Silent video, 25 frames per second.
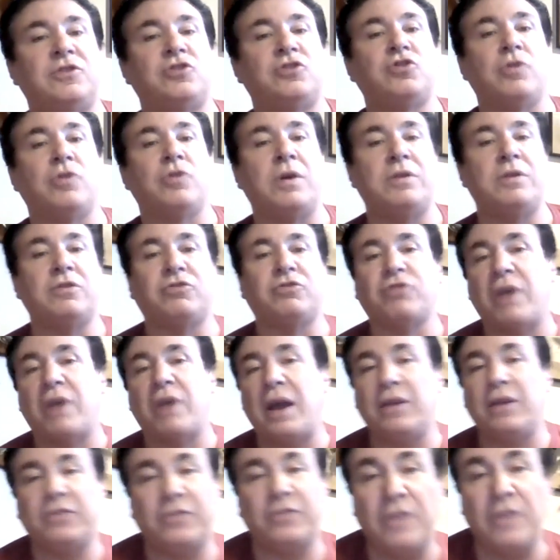to join the
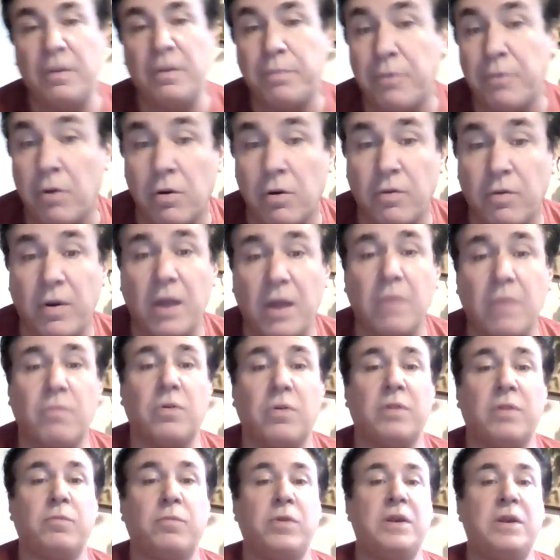Tri-C program
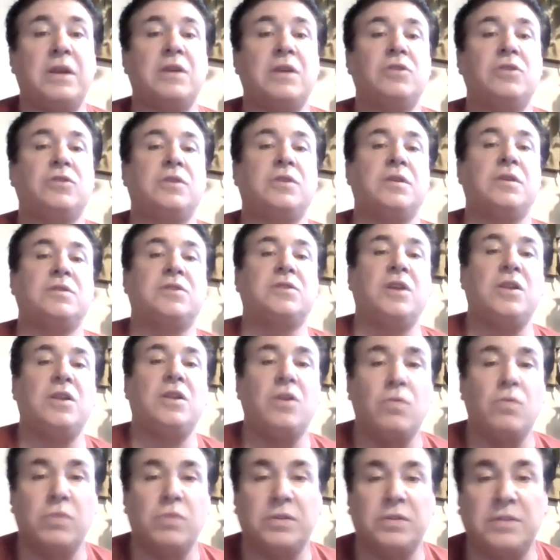where we can
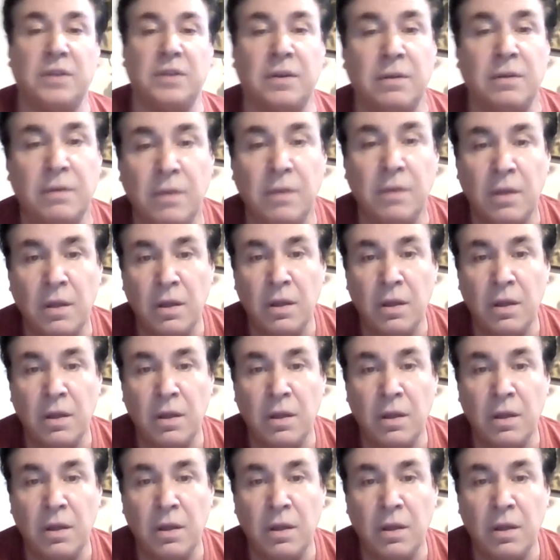continue with the